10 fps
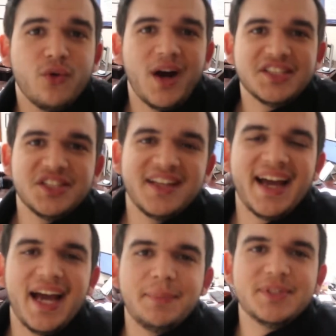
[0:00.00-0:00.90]
for watching
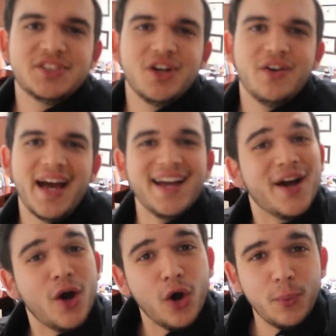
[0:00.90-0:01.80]
that episode. I
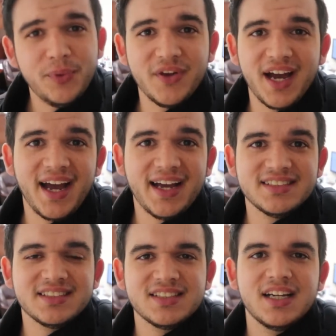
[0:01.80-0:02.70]
hope you
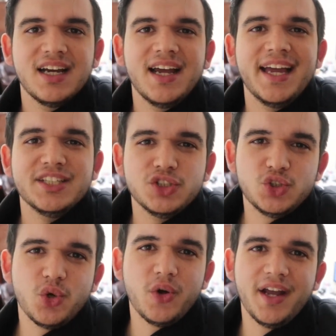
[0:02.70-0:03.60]
guys
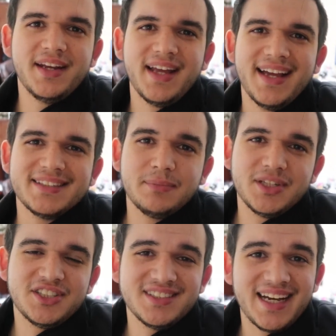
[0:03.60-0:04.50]
enjoyed as
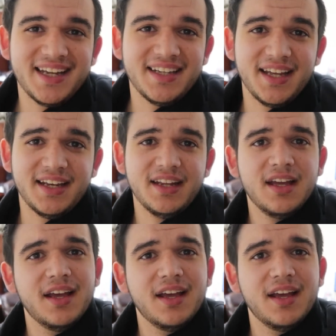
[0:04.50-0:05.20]
much as I did.